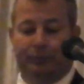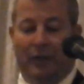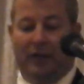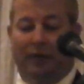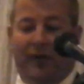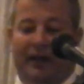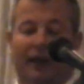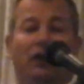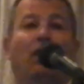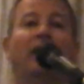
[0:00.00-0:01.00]
and defending
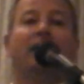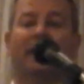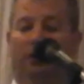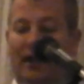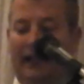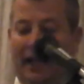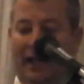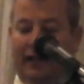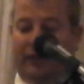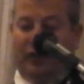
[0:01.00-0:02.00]
guards that already
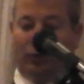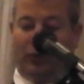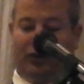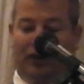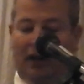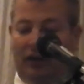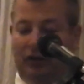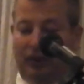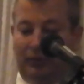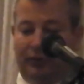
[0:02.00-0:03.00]
had Division I
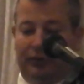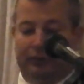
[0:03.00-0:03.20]
scholarships.